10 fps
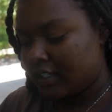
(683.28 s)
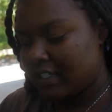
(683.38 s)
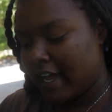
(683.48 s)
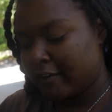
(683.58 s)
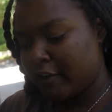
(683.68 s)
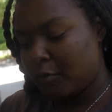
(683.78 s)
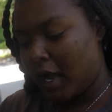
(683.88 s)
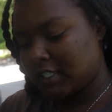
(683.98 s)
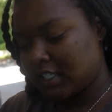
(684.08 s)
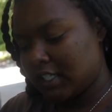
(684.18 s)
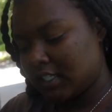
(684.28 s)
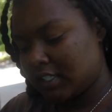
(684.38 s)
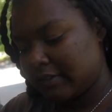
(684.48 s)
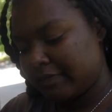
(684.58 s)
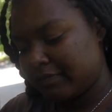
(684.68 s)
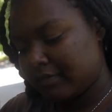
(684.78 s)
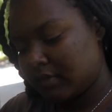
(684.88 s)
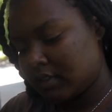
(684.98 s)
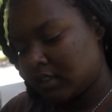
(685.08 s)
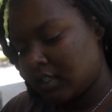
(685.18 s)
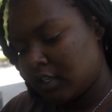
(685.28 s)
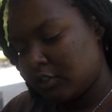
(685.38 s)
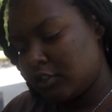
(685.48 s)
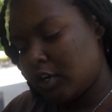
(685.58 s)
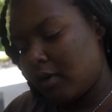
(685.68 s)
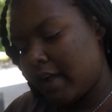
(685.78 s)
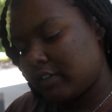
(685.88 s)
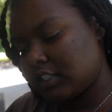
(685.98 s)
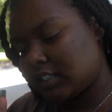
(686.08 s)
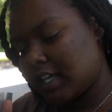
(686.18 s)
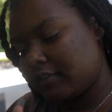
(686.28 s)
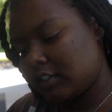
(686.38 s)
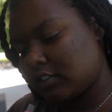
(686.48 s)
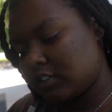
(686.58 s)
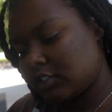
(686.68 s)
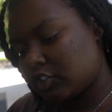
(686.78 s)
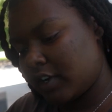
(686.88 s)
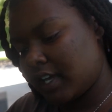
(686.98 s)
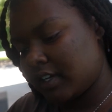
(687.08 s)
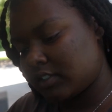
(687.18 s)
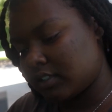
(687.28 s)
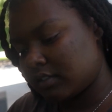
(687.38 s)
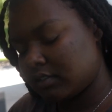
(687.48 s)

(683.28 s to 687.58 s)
Dad, if you're watching this, you don't ever just give the straight answer.